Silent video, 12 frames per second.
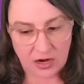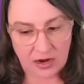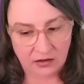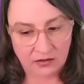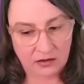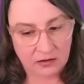
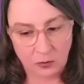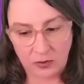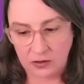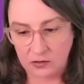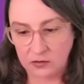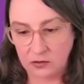access
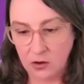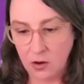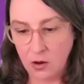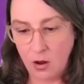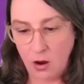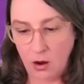piece
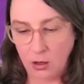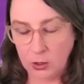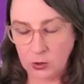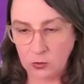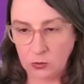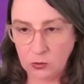are
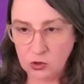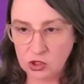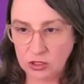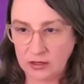huge.